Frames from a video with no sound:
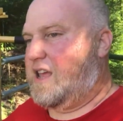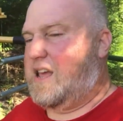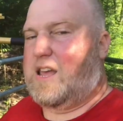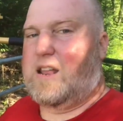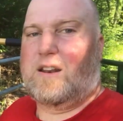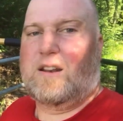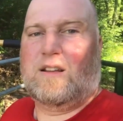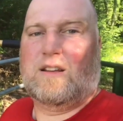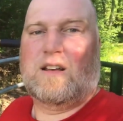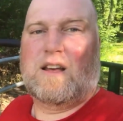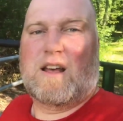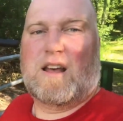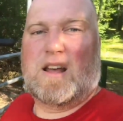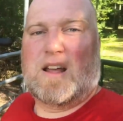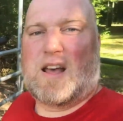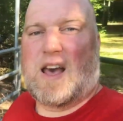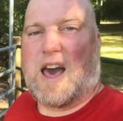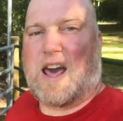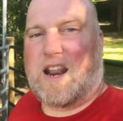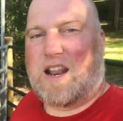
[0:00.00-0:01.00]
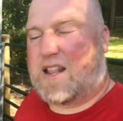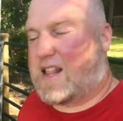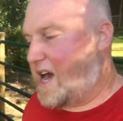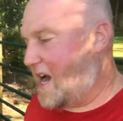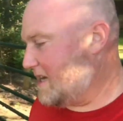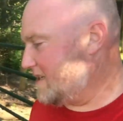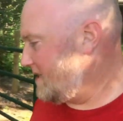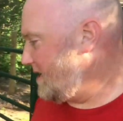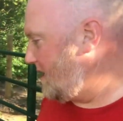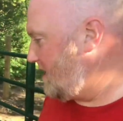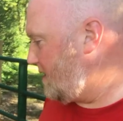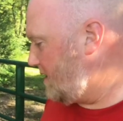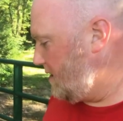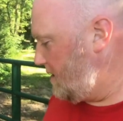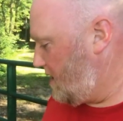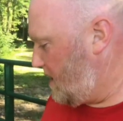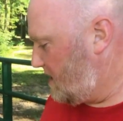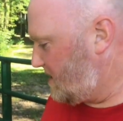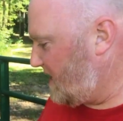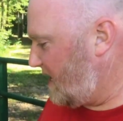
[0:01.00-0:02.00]
and in, and it locks it,
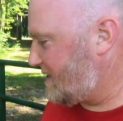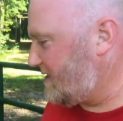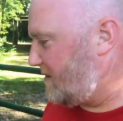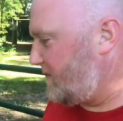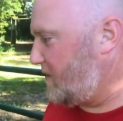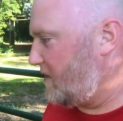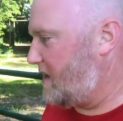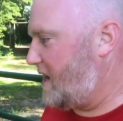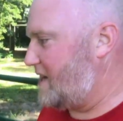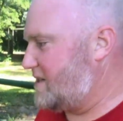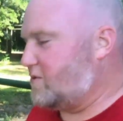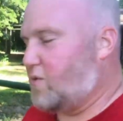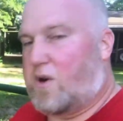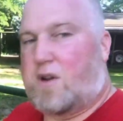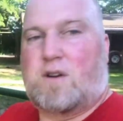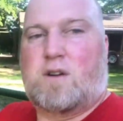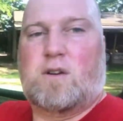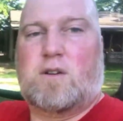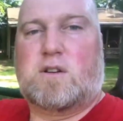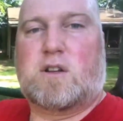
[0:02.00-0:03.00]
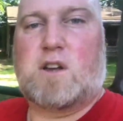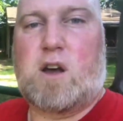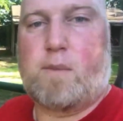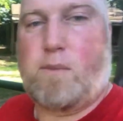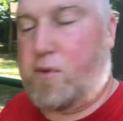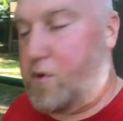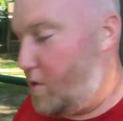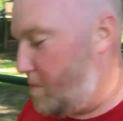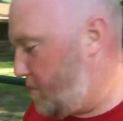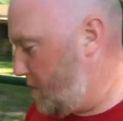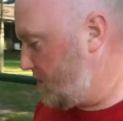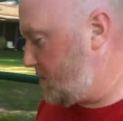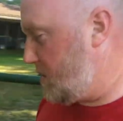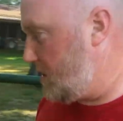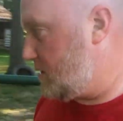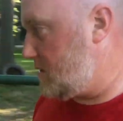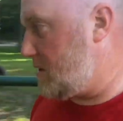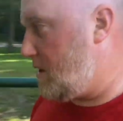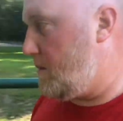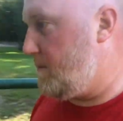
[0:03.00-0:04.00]
it sets it for the next one to come through and
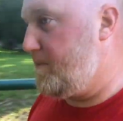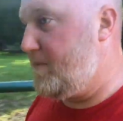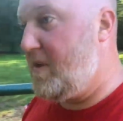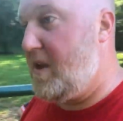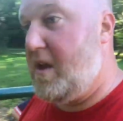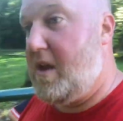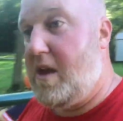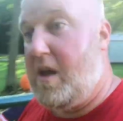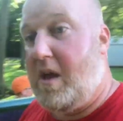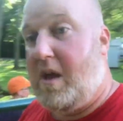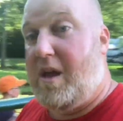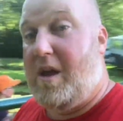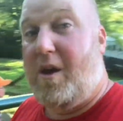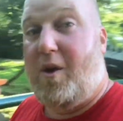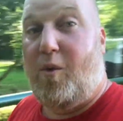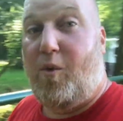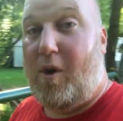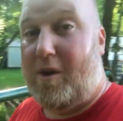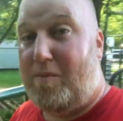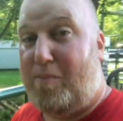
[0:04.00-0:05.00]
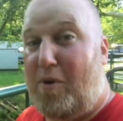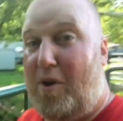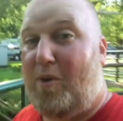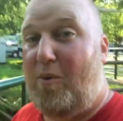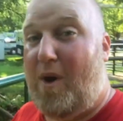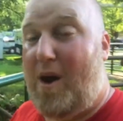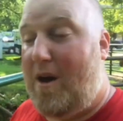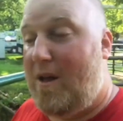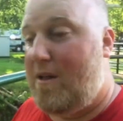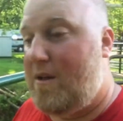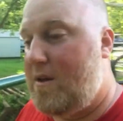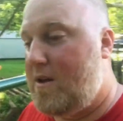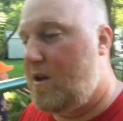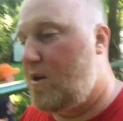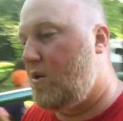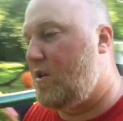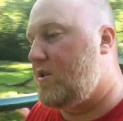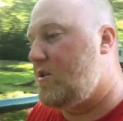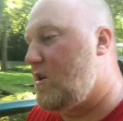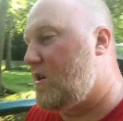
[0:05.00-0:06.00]
push it. So, worked pretty well.
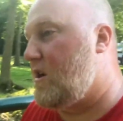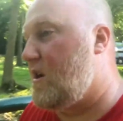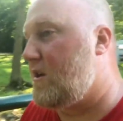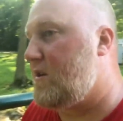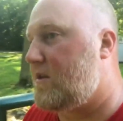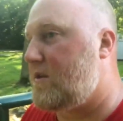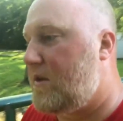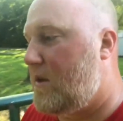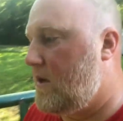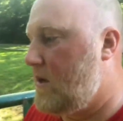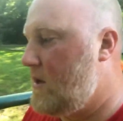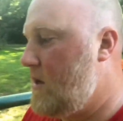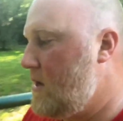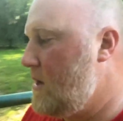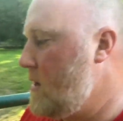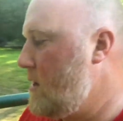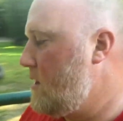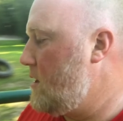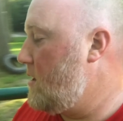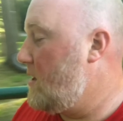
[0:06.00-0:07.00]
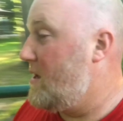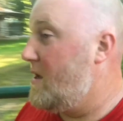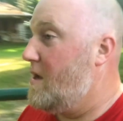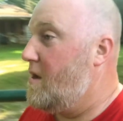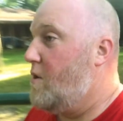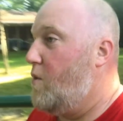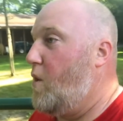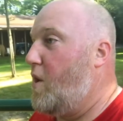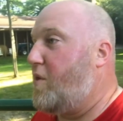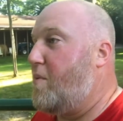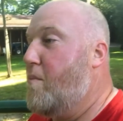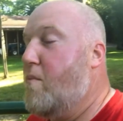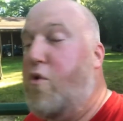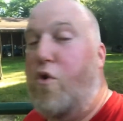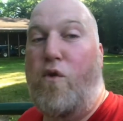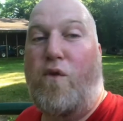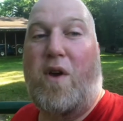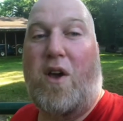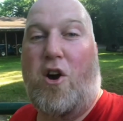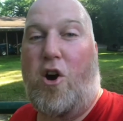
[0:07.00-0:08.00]
It only took us, with
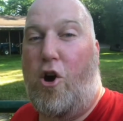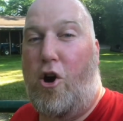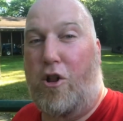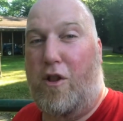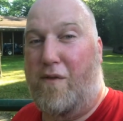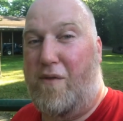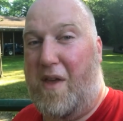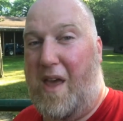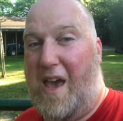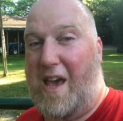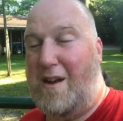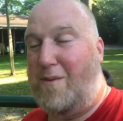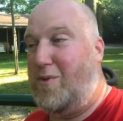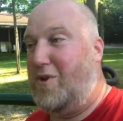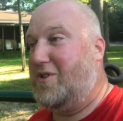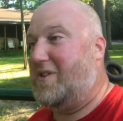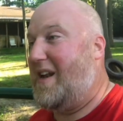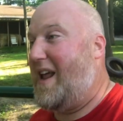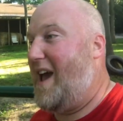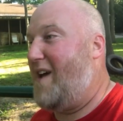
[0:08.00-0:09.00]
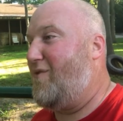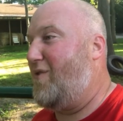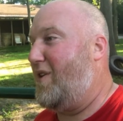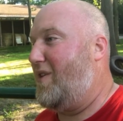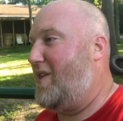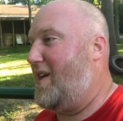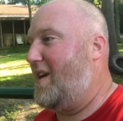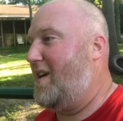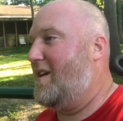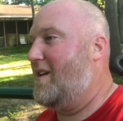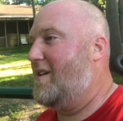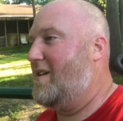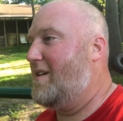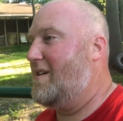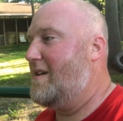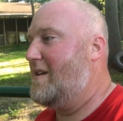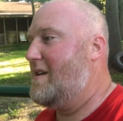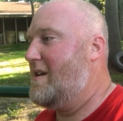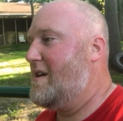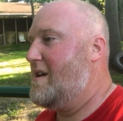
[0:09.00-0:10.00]
moving all of the animals and everything,
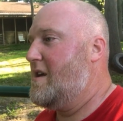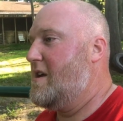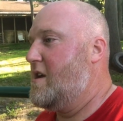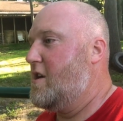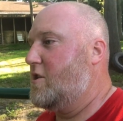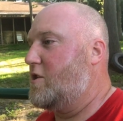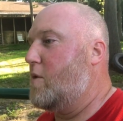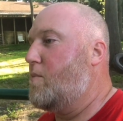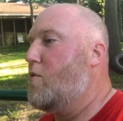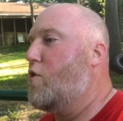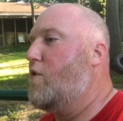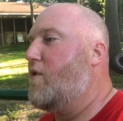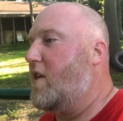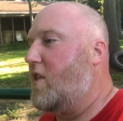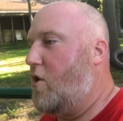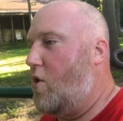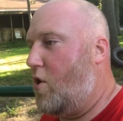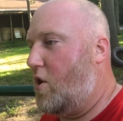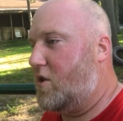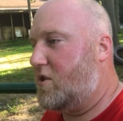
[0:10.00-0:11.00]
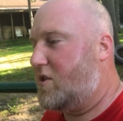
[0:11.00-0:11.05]
so moving the